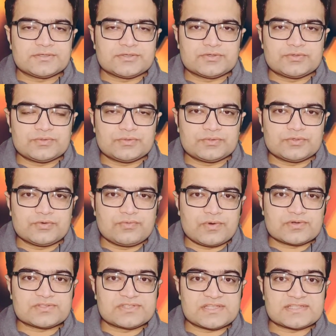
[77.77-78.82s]

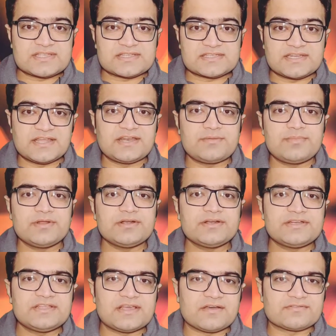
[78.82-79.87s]
towards the
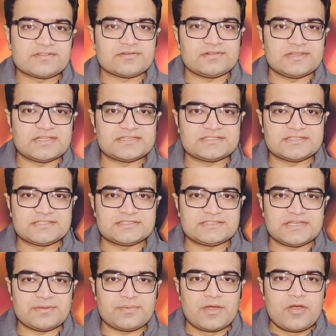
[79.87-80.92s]
sustainability of the
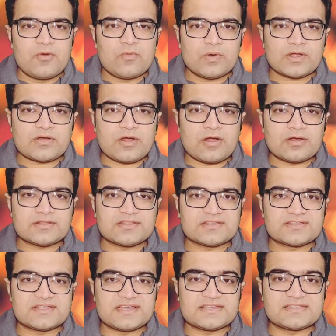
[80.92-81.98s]
relationship. What are the
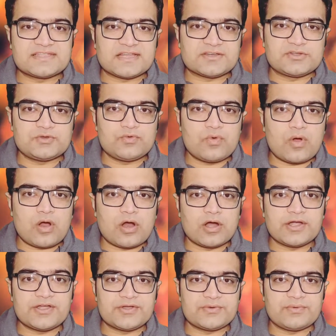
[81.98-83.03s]
things that you
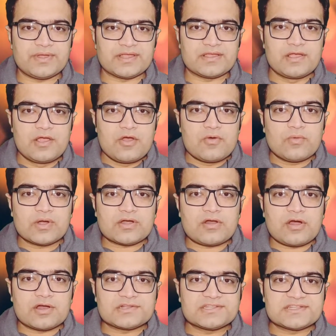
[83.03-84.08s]
aren't doing? What
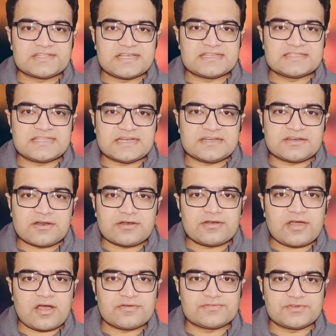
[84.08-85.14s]
are the things that turn
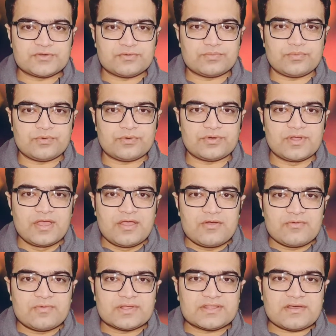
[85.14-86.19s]
off your mood?
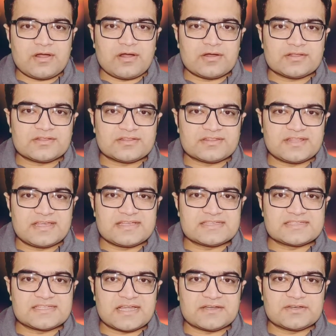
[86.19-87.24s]
What are the
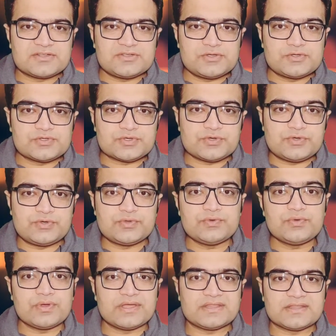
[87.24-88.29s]
things that you should
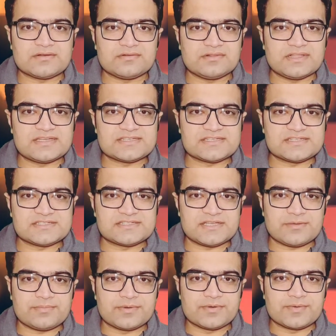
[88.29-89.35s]
do in the relationship?